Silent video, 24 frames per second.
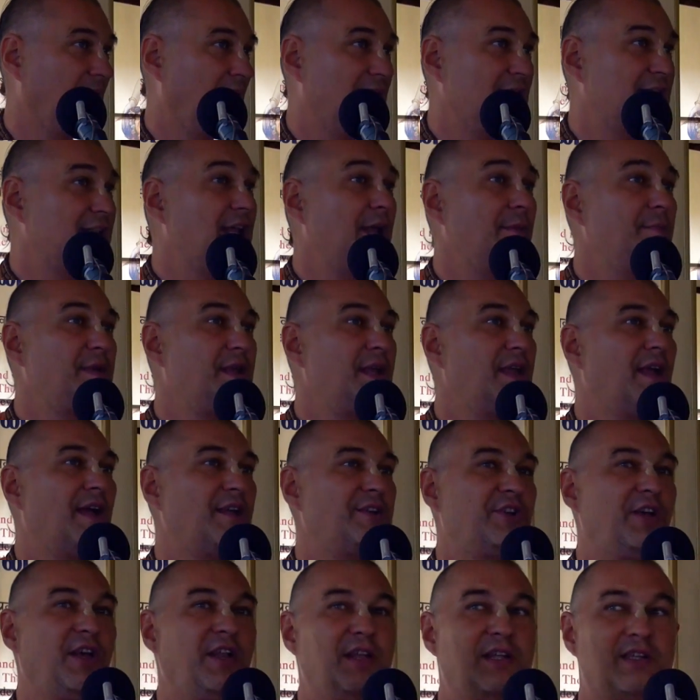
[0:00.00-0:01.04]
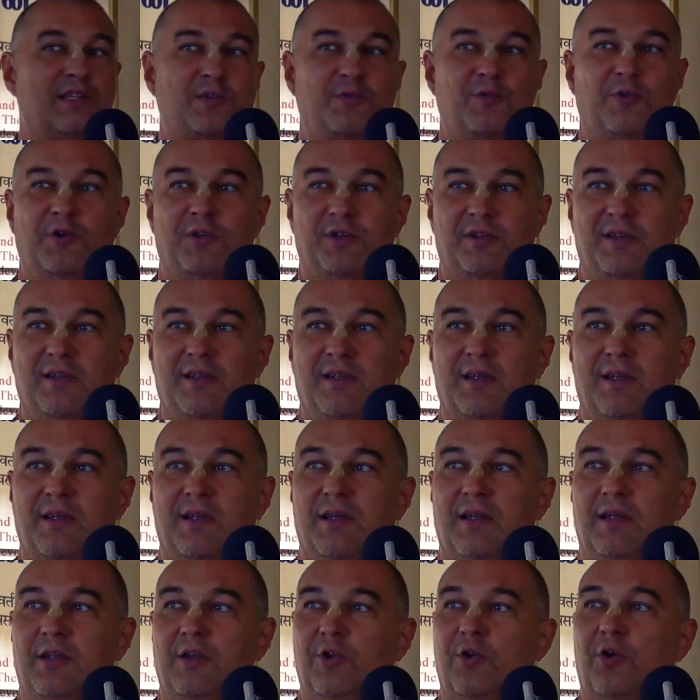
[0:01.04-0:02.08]
And same thing, Acharya's quote.
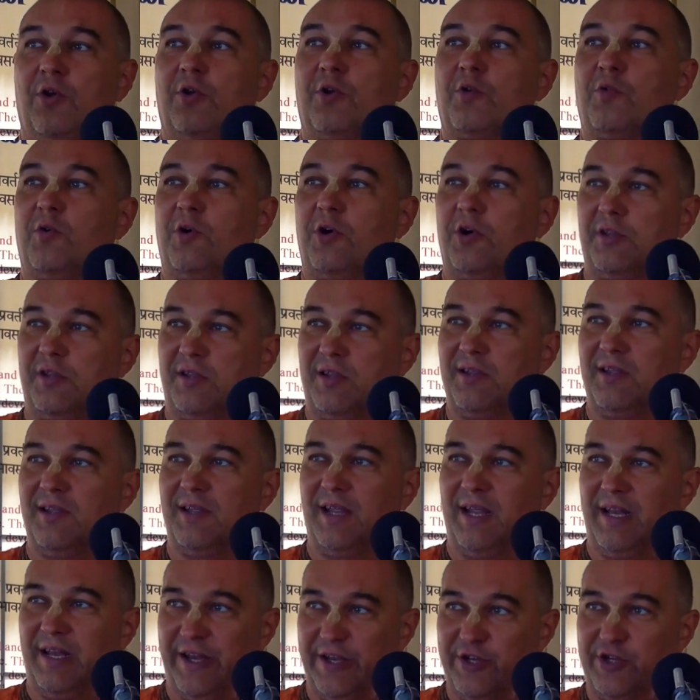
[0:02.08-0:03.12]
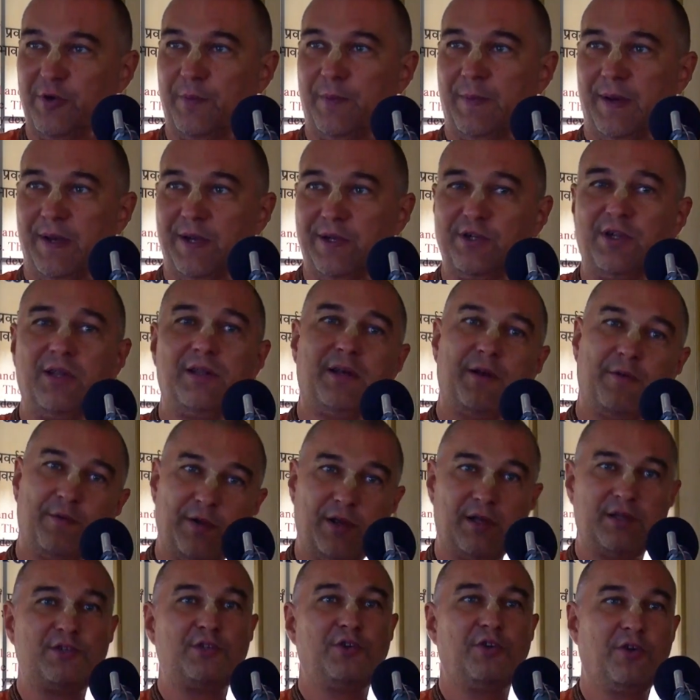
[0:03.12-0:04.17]
Your quote in Isopanisad
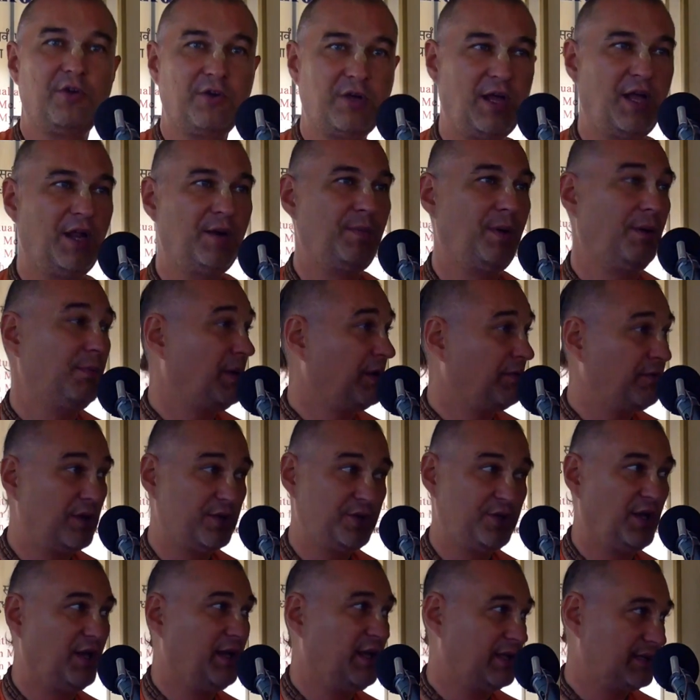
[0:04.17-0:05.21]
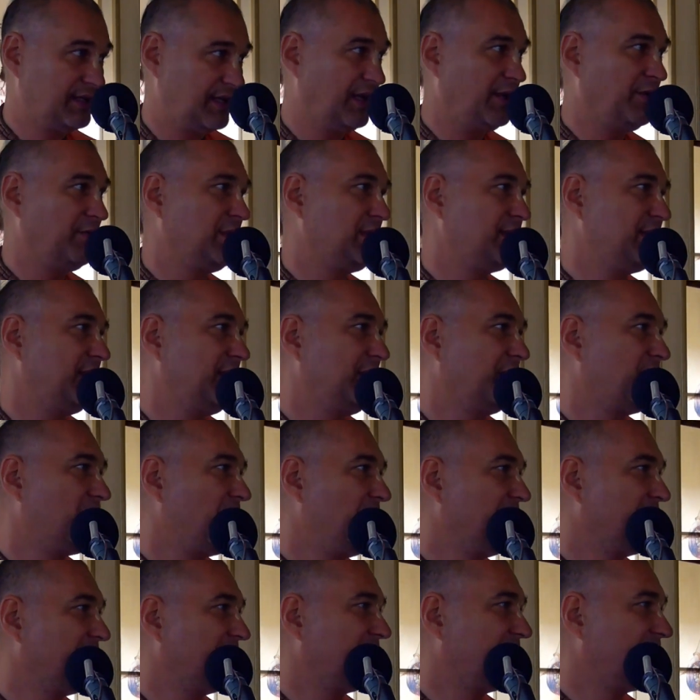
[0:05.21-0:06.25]
refers to your karma. Madhvācārya says, you will see the
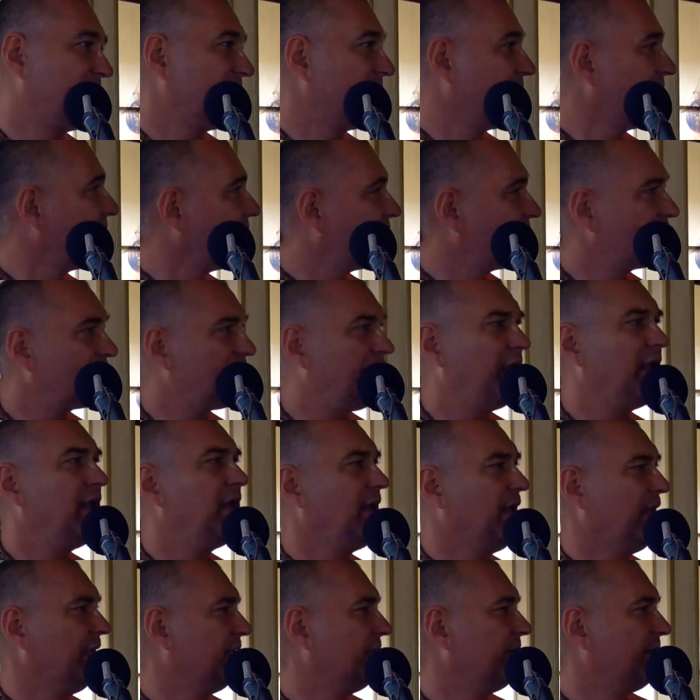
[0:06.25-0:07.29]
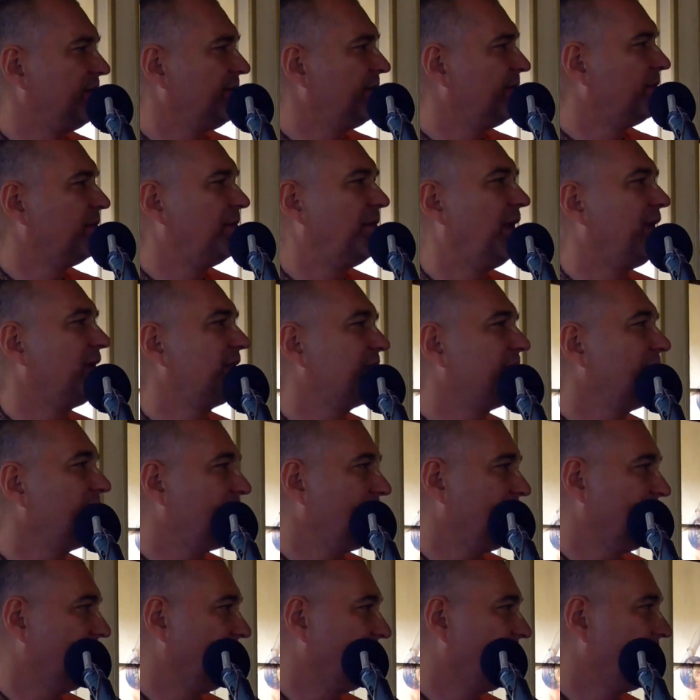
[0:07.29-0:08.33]
commentary. Just clearly,
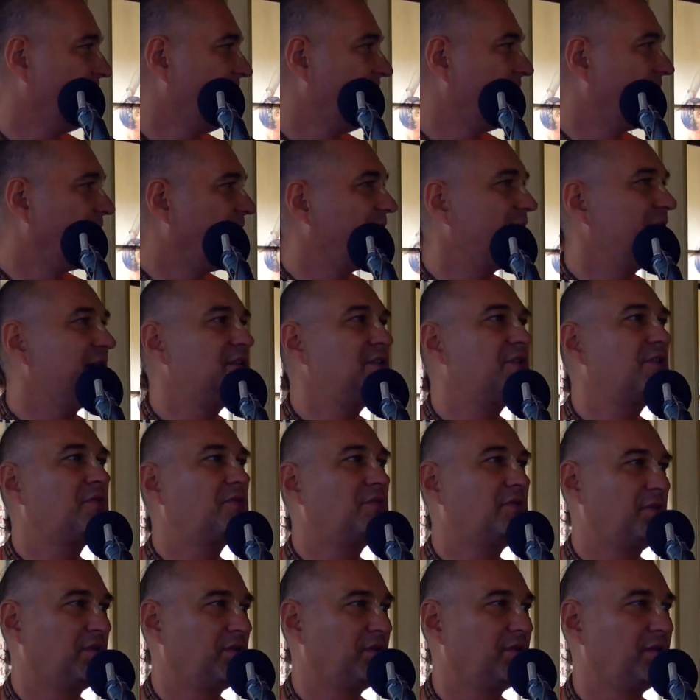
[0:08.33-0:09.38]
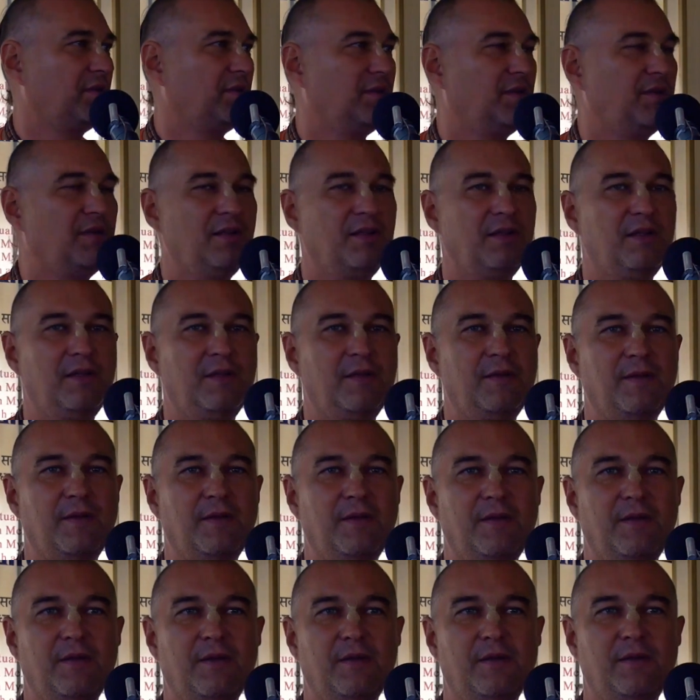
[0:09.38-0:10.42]
exactly, you know. That is your quote.
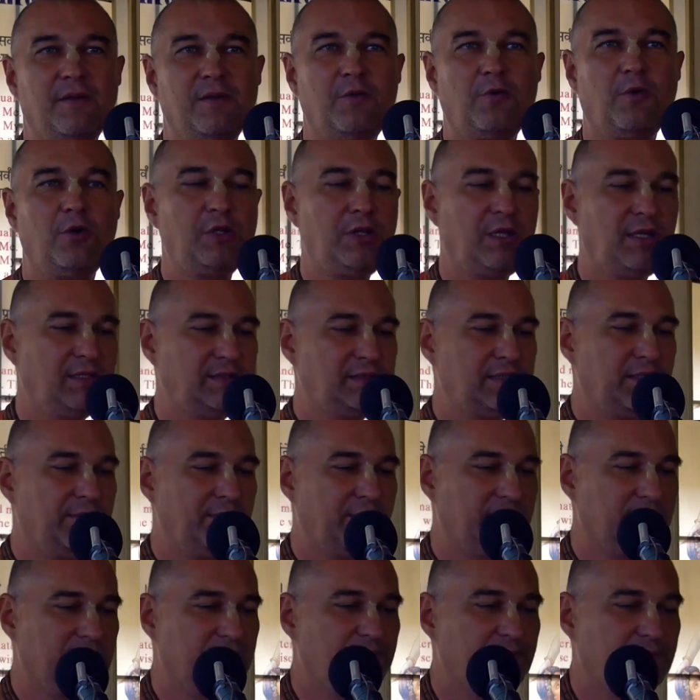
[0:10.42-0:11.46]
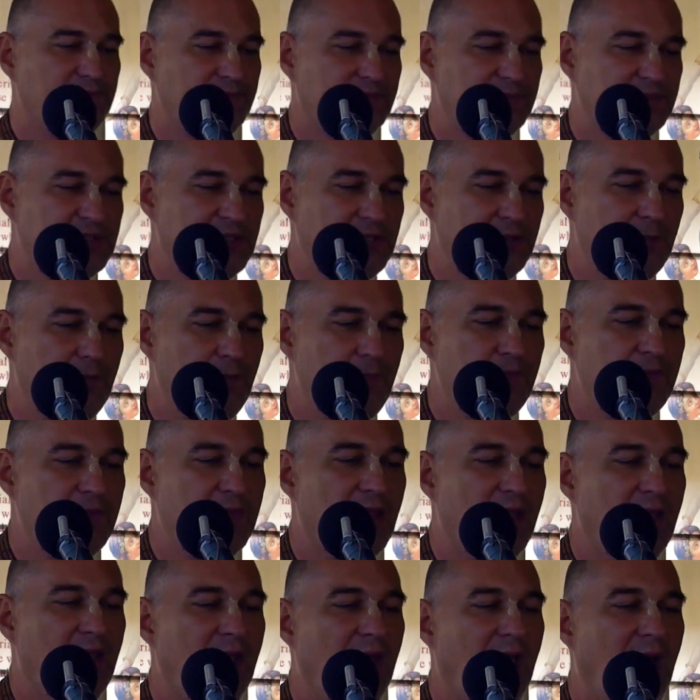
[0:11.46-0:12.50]
quota is given. No?
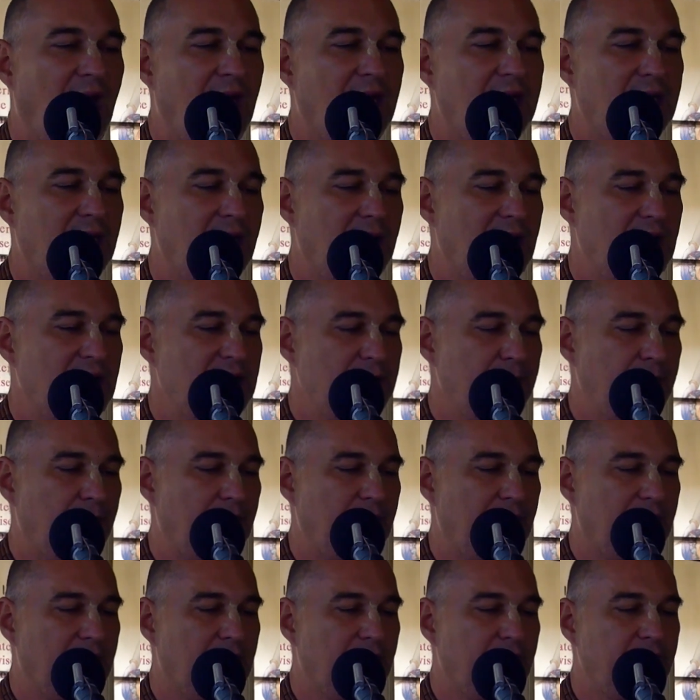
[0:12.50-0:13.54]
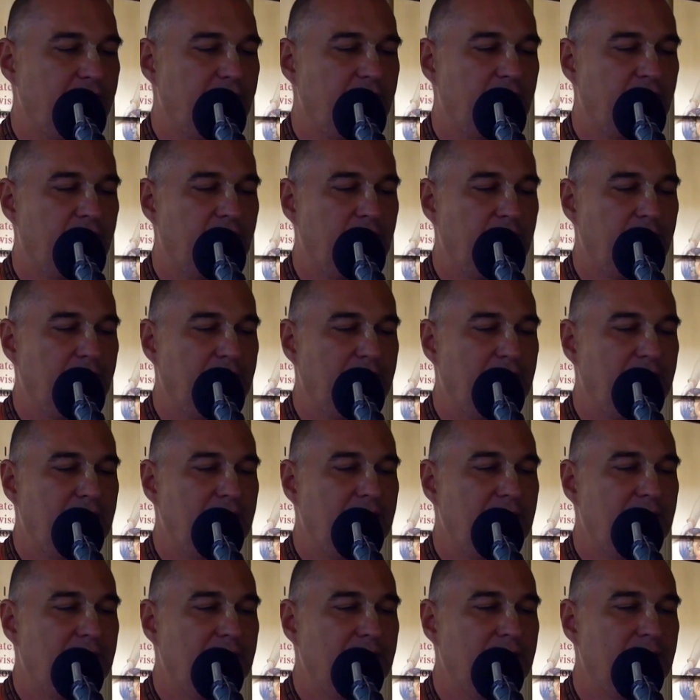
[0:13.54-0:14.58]
And the last paragraph will be
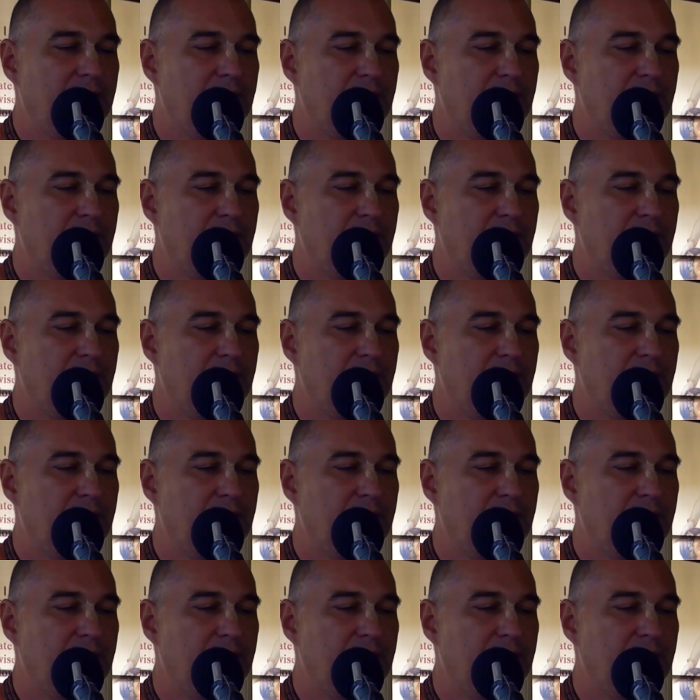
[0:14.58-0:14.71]
there.